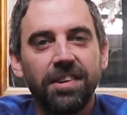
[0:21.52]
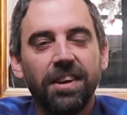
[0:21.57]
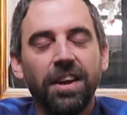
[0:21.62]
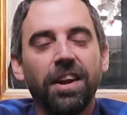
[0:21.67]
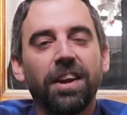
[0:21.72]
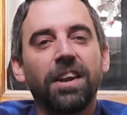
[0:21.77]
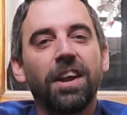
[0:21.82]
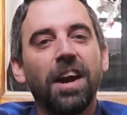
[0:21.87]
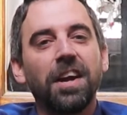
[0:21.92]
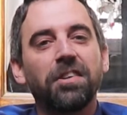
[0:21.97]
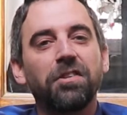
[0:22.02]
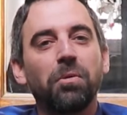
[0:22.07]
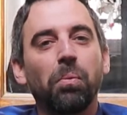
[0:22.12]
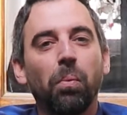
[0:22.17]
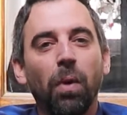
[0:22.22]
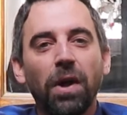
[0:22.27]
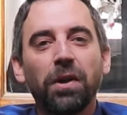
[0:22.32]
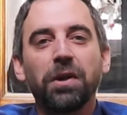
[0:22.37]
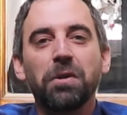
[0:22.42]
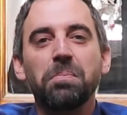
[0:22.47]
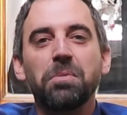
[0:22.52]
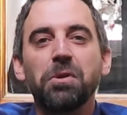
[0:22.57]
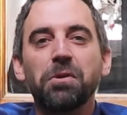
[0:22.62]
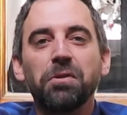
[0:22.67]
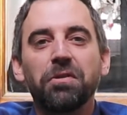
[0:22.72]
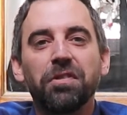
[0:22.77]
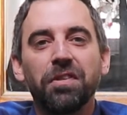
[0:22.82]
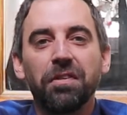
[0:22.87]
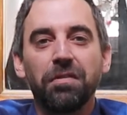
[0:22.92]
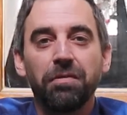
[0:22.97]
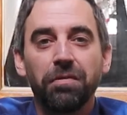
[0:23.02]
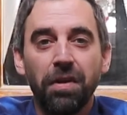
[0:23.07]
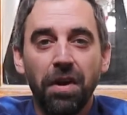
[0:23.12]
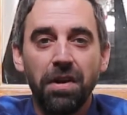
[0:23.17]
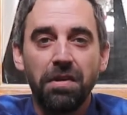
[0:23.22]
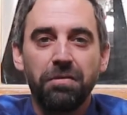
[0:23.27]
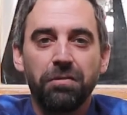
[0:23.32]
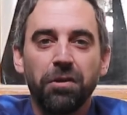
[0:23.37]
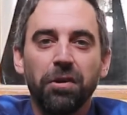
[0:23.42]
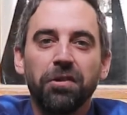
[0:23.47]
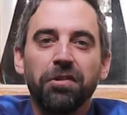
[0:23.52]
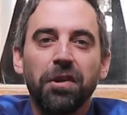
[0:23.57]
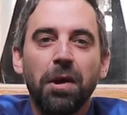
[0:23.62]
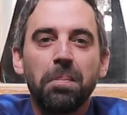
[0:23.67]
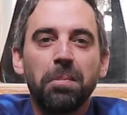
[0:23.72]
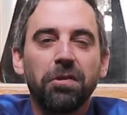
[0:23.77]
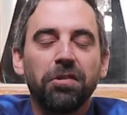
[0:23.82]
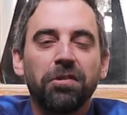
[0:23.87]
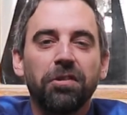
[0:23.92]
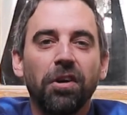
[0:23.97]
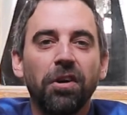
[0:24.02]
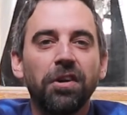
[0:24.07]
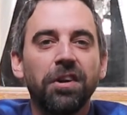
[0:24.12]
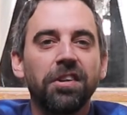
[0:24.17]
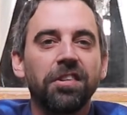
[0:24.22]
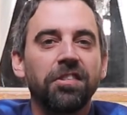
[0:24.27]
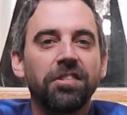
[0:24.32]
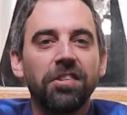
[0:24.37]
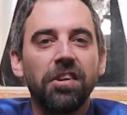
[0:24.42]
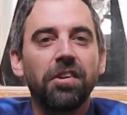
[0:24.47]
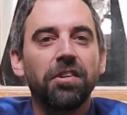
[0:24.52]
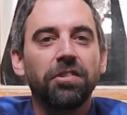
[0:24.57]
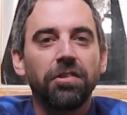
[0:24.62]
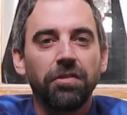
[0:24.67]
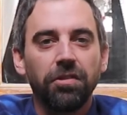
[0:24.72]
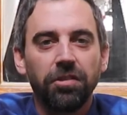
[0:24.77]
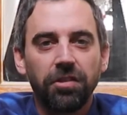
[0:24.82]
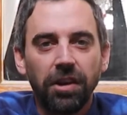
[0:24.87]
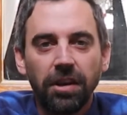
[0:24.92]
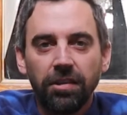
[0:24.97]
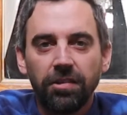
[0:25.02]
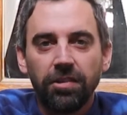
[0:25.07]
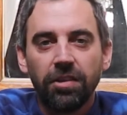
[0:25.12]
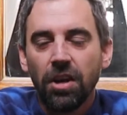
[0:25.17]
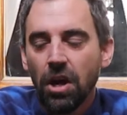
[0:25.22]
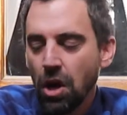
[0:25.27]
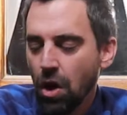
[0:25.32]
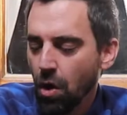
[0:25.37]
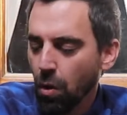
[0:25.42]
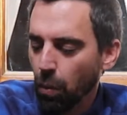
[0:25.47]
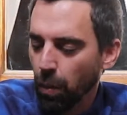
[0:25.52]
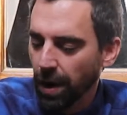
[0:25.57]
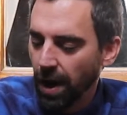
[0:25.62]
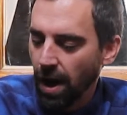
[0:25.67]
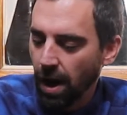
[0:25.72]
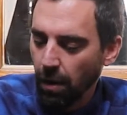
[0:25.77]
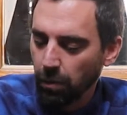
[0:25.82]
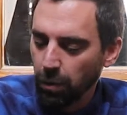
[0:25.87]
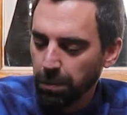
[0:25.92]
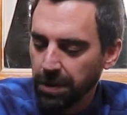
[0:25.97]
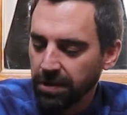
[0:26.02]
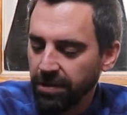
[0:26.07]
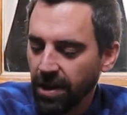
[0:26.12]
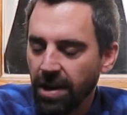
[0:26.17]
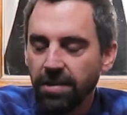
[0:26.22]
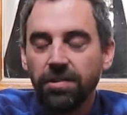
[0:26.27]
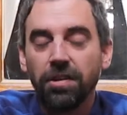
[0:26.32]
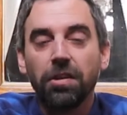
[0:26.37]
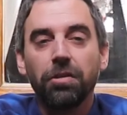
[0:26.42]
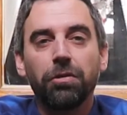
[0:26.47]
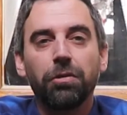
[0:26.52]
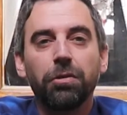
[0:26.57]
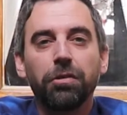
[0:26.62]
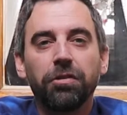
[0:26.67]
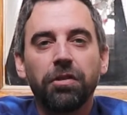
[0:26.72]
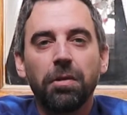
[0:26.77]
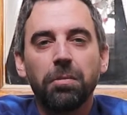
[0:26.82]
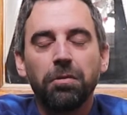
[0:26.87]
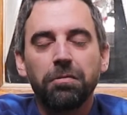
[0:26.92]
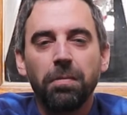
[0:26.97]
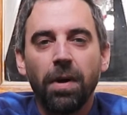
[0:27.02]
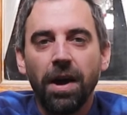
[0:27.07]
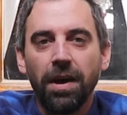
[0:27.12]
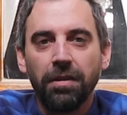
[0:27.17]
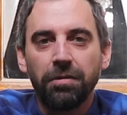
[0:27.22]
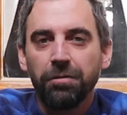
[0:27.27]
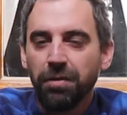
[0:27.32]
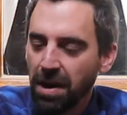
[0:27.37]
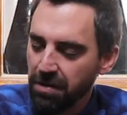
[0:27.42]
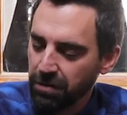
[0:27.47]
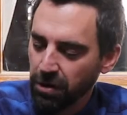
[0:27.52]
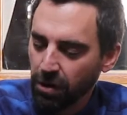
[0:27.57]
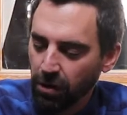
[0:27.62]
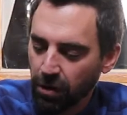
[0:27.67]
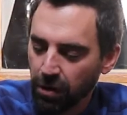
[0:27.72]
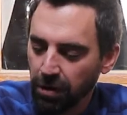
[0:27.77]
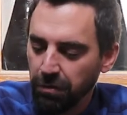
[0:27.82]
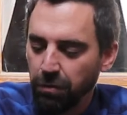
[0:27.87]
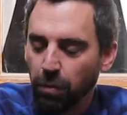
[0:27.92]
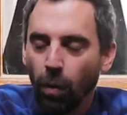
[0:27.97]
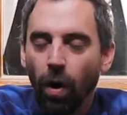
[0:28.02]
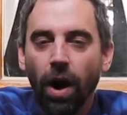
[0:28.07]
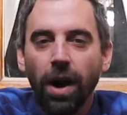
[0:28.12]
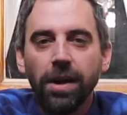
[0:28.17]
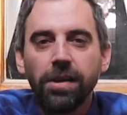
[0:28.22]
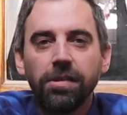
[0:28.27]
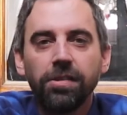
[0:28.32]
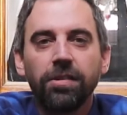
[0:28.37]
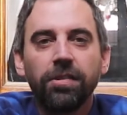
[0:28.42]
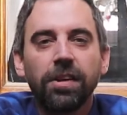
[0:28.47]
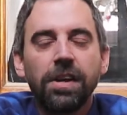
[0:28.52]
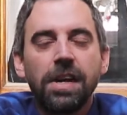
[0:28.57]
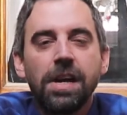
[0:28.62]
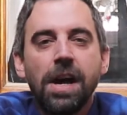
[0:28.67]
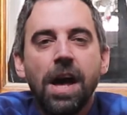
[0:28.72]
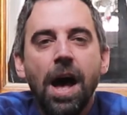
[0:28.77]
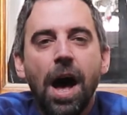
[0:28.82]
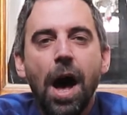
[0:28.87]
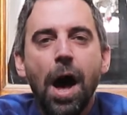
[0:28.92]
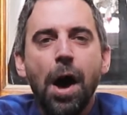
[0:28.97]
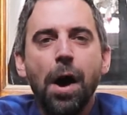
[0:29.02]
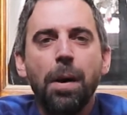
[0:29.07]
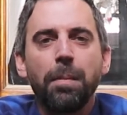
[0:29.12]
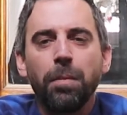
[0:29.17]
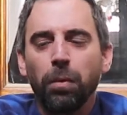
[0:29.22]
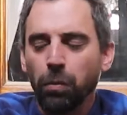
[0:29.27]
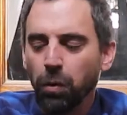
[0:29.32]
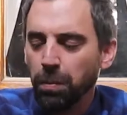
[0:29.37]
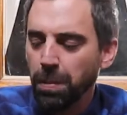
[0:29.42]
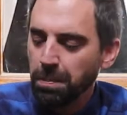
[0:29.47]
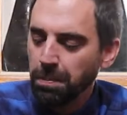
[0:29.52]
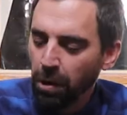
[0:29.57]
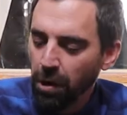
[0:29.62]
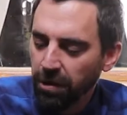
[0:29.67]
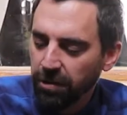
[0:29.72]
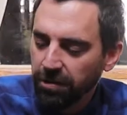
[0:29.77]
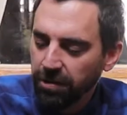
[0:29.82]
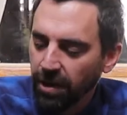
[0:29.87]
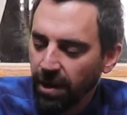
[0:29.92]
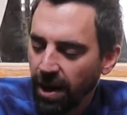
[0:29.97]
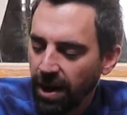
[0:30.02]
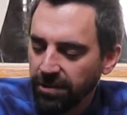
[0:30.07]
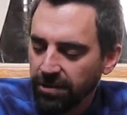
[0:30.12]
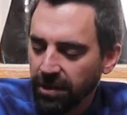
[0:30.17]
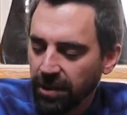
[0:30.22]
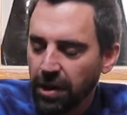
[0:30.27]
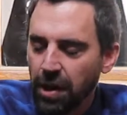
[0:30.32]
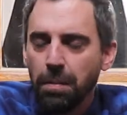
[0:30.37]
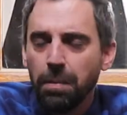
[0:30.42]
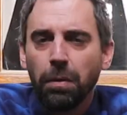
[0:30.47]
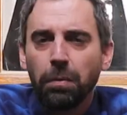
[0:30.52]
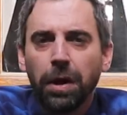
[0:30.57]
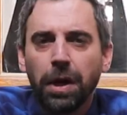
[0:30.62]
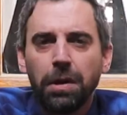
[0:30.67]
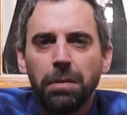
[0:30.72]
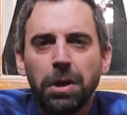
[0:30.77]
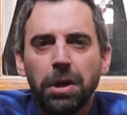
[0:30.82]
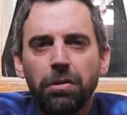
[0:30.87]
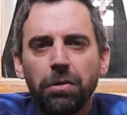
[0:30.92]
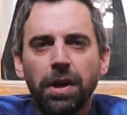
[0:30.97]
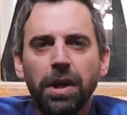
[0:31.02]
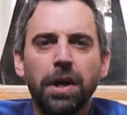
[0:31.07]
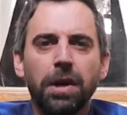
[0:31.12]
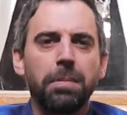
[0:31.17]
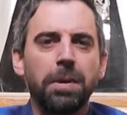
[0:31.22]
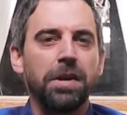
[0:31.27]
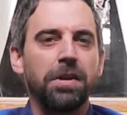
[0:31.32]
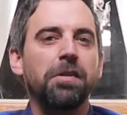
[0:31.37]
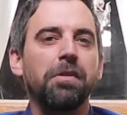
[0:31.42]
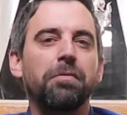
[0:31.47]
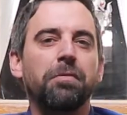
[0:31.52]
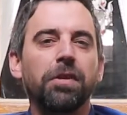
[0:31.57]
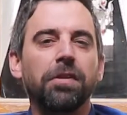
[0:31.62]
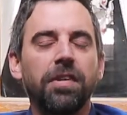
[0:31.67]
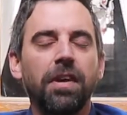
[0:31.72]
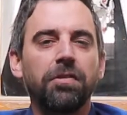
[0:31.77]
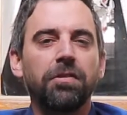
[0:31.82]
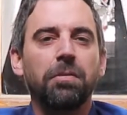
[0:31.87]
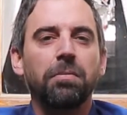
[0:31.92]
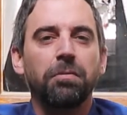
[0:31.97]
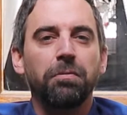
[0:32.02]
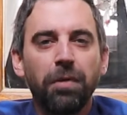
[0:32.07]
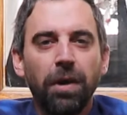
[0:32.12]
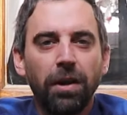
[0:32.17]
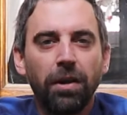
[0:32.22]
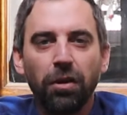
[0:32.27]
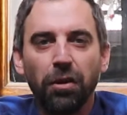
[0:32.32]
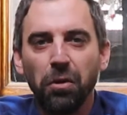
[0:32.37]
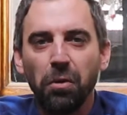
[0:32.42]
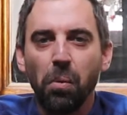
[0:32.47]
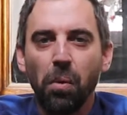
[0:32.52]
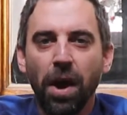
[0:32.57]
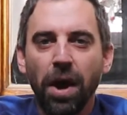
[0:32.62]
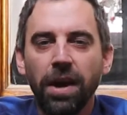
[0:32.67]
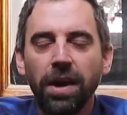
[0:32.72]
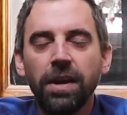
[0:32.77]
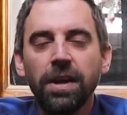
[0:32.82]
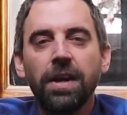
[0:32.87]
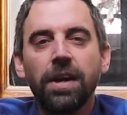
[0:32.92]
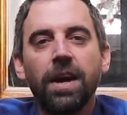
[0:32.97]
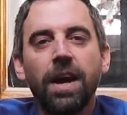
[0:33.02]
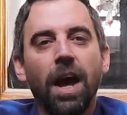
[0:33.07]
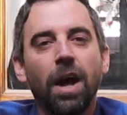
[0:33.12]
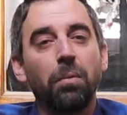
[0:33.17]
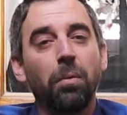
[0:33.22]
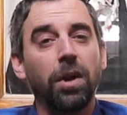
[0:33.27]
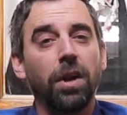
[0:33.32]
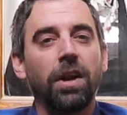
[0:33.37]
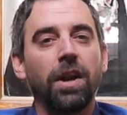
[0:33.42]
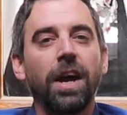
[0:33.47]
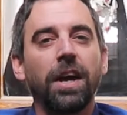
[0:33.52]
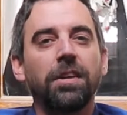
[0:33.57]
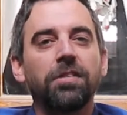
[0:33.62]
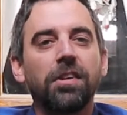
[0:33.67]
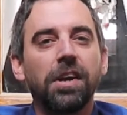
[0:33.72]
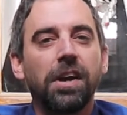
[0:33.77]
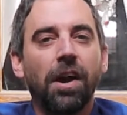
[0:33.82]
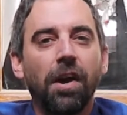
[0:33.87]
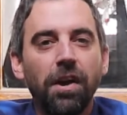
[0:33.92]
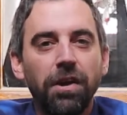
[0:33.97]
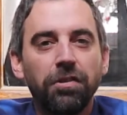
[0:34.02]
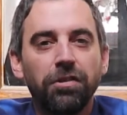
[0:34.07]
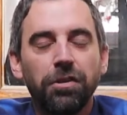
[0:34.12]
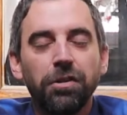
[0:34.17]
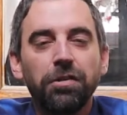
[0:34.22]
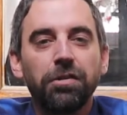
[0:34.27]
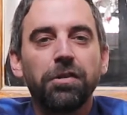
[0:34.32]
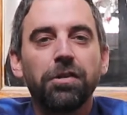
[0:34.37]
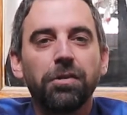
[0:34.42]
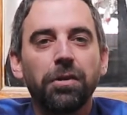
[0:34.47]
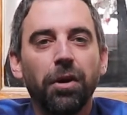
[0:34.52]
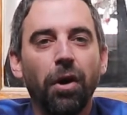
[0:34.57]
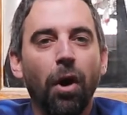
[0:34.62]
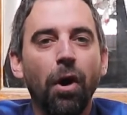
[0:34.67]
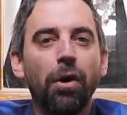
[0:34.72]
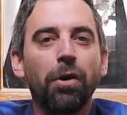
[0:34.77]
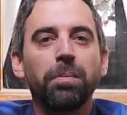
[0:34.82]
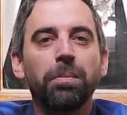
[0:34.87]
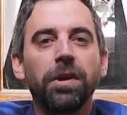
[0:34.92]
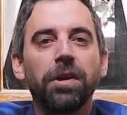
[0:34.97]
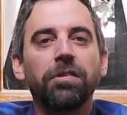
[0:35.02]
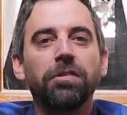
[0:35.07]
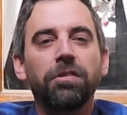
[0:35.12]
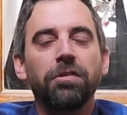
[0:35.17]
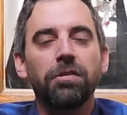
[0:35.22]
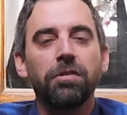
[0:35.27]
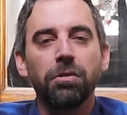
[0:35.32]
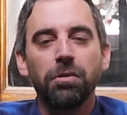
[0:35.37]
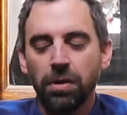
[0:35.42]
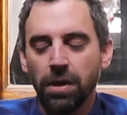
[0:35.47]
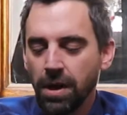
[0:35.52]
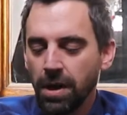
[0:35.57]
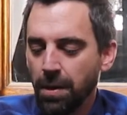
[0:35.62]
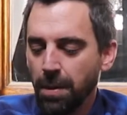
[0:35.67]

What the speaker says: and I'd like to welcome you to the very first episode in a series of 6 where I will be tasting through some of my favorite Cloof wines. We'll be personalizing them and we're going to be doing it a bit different, have some fun along the way. And what I'd like to encourage you to do at home is to